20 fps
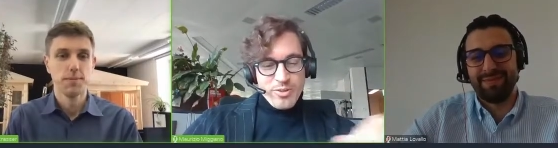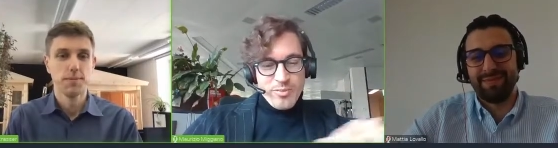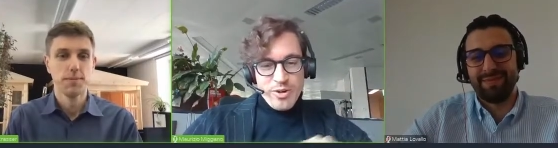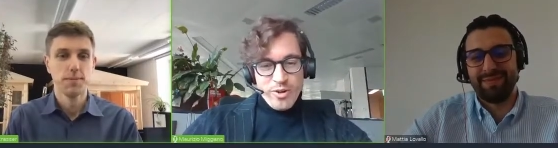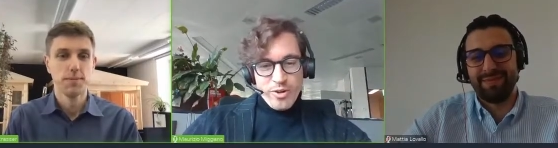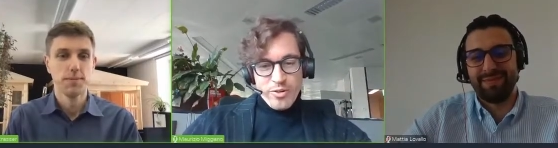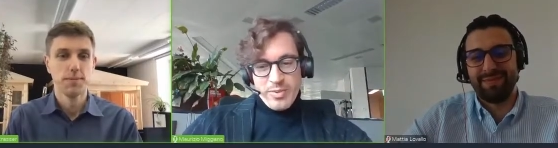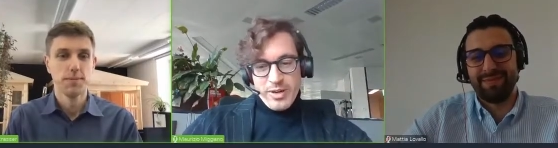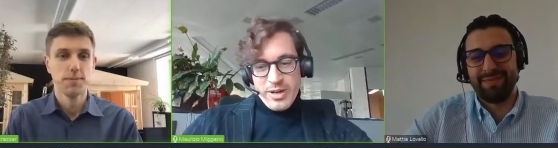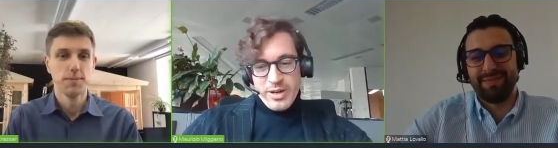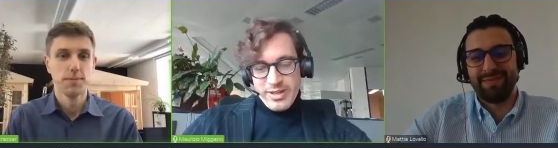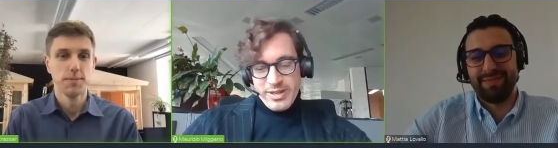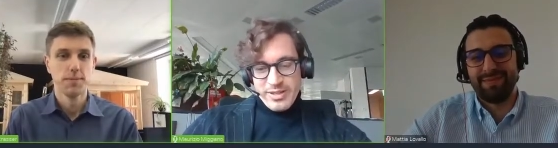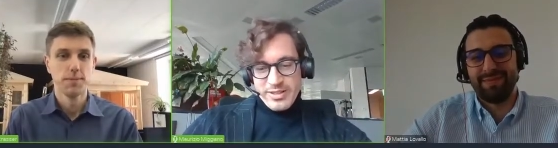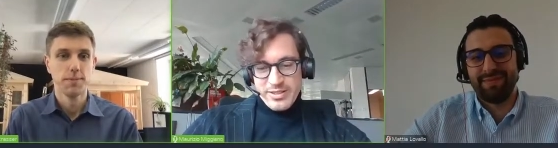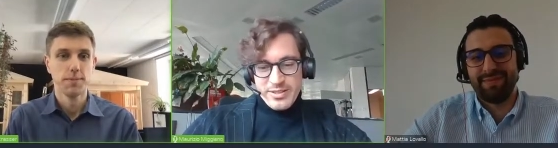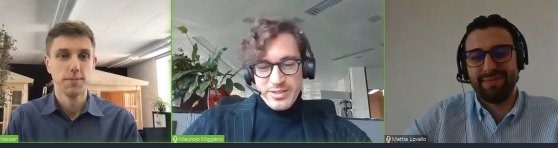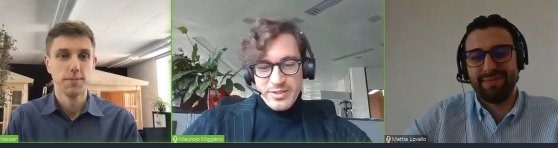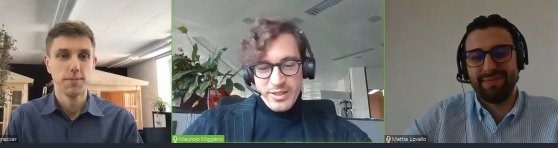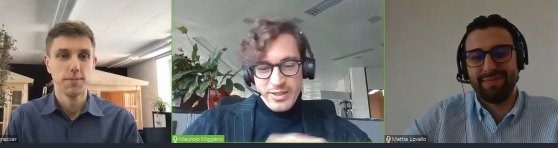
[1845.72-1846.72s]
Speaker 1: tomorrow
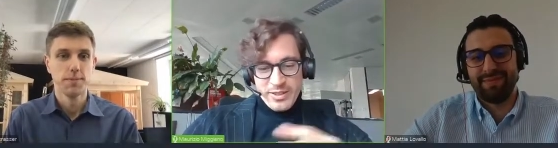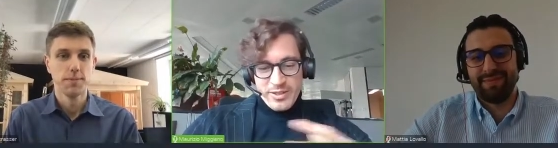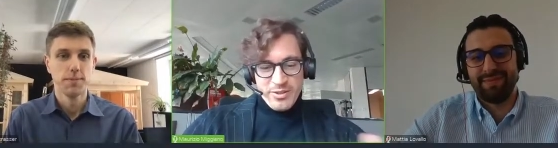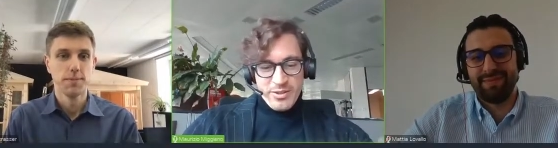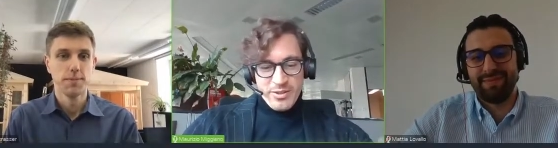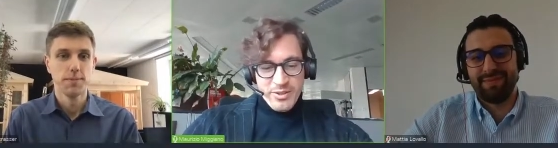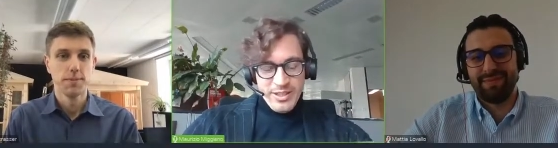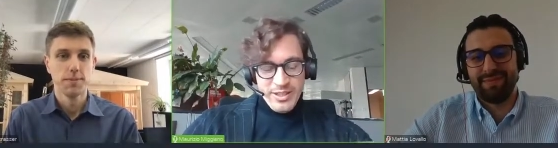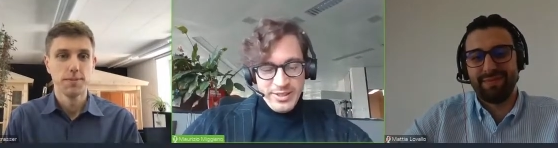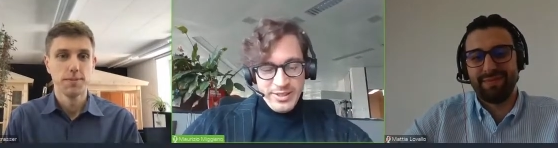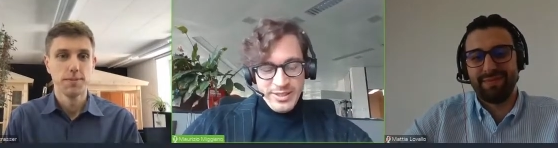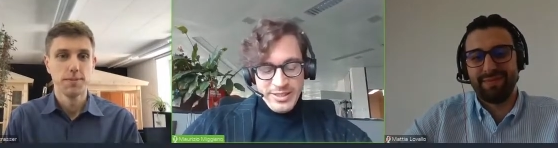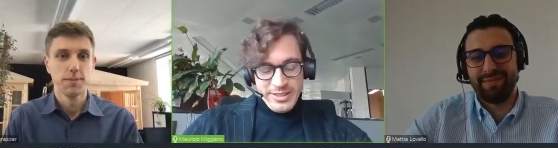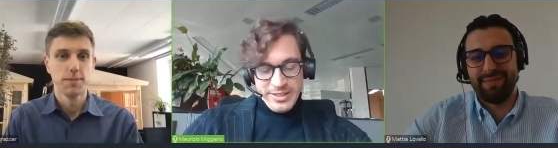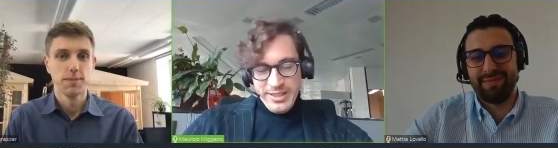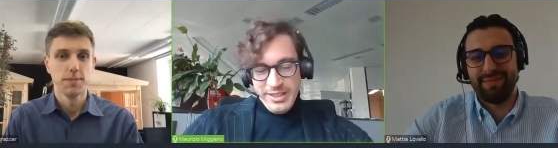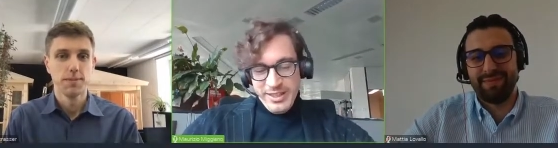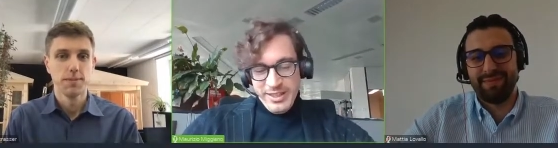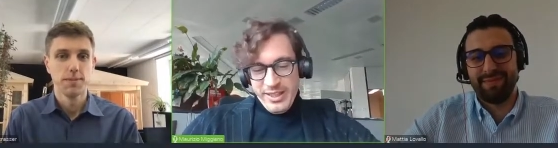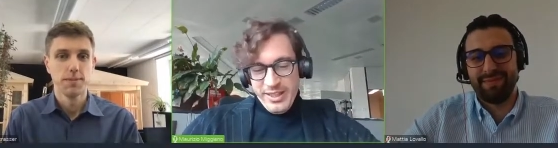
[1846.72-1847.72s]
buys Nexoya,
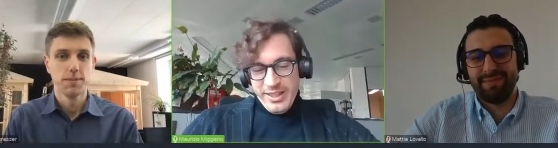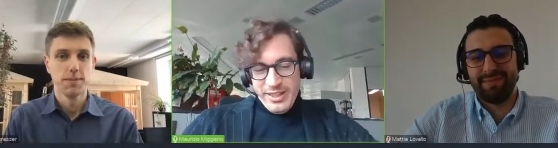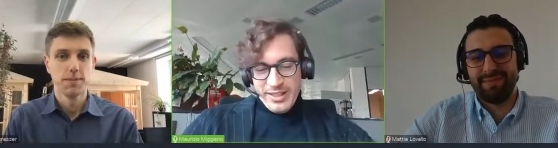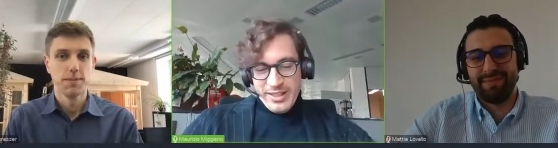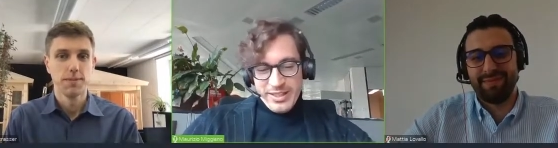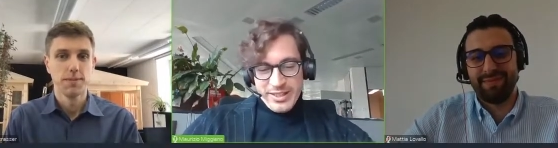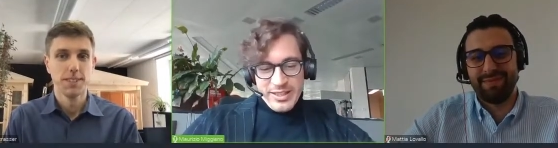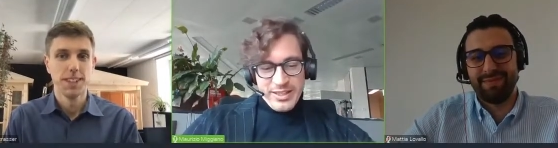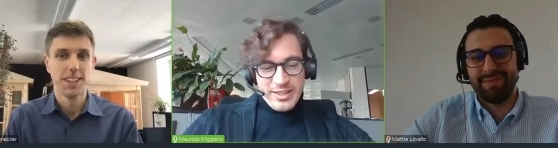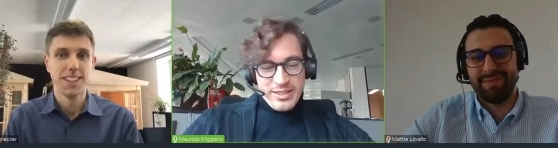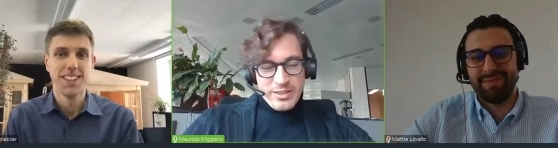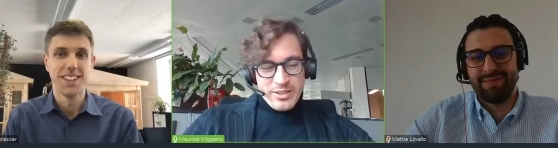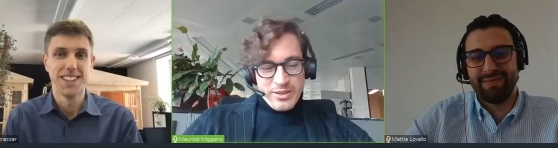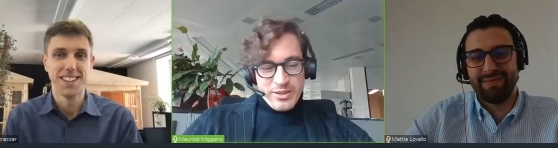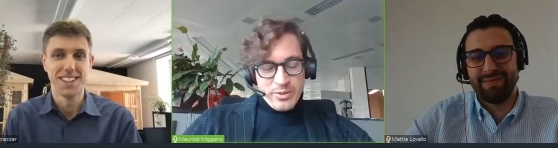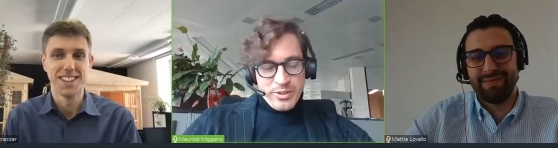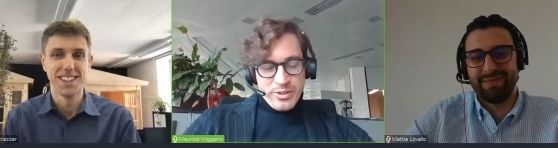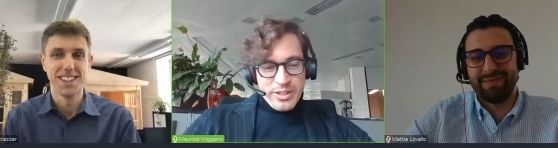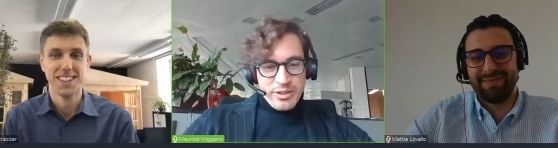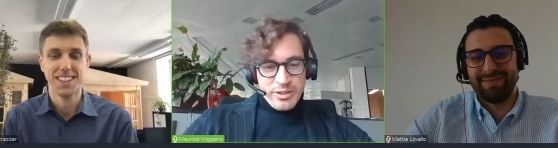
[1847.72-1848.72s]
right? And
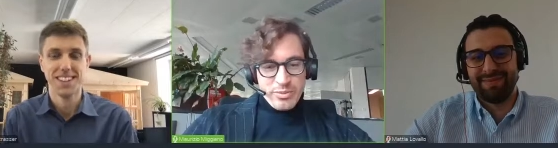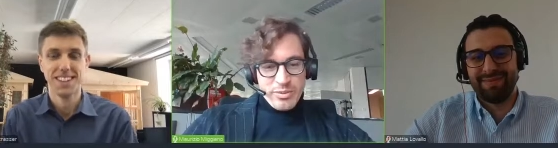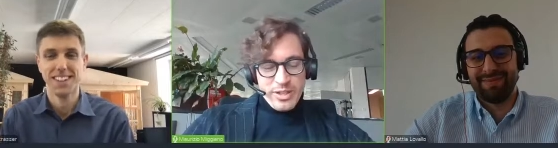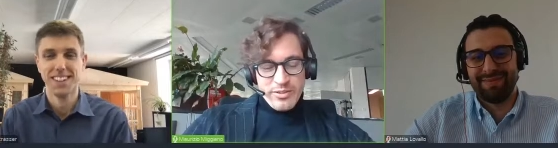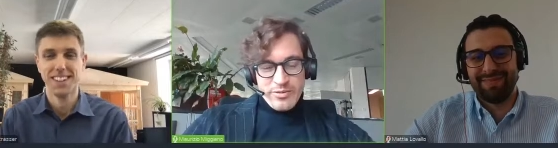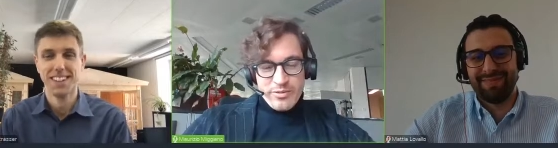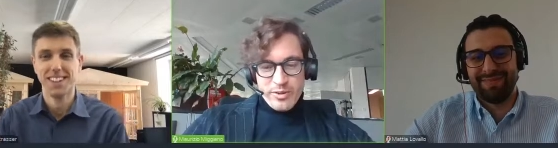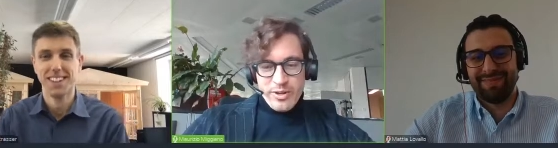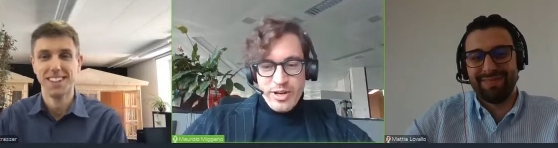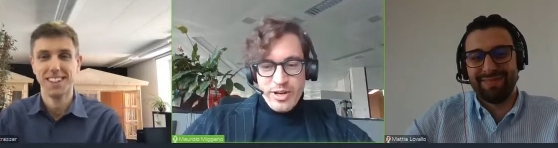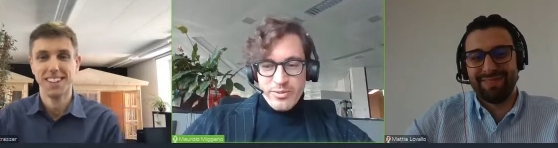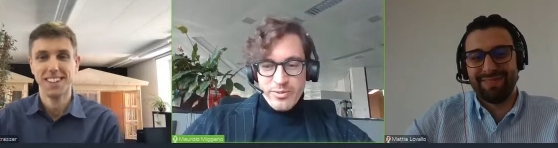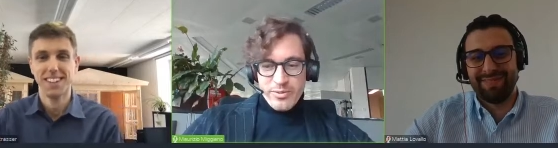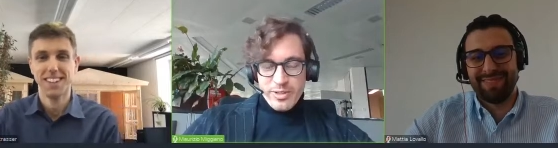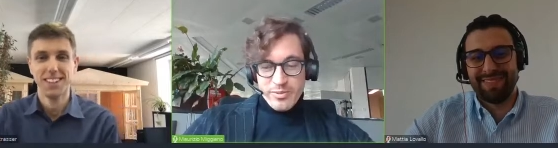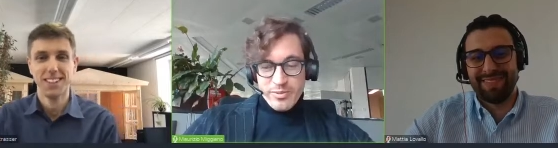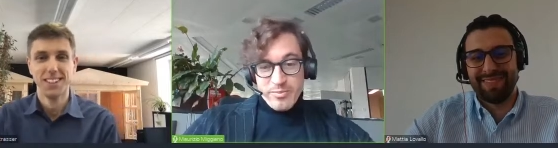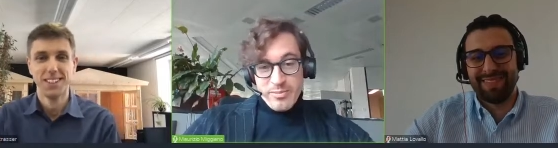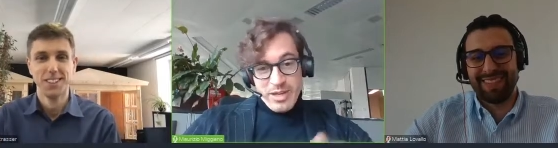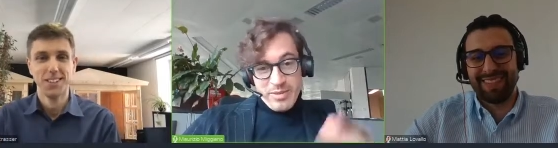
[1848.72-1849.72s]
uh, within 24
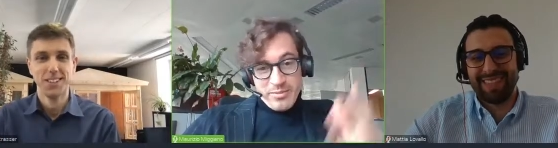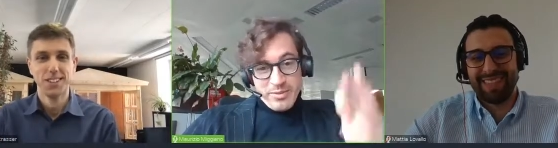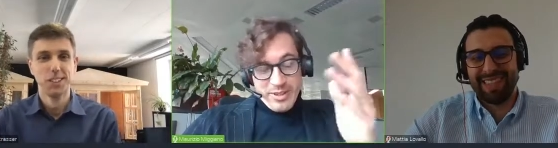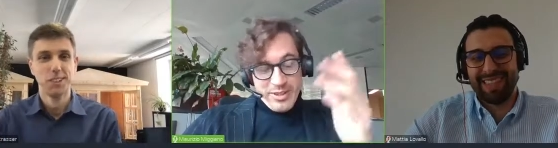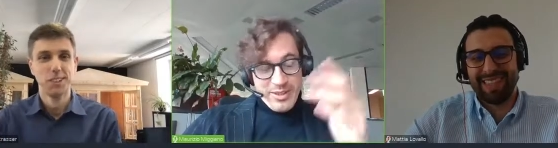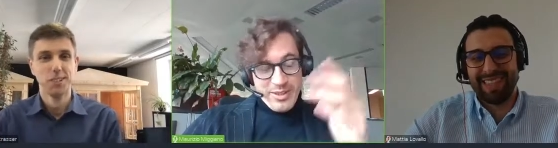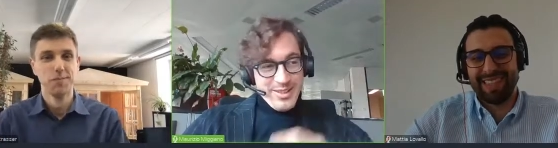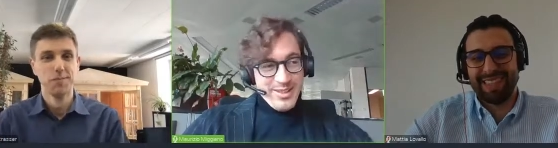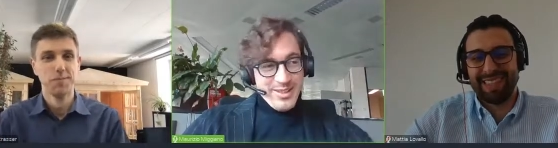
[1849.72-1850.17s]
hours, maybe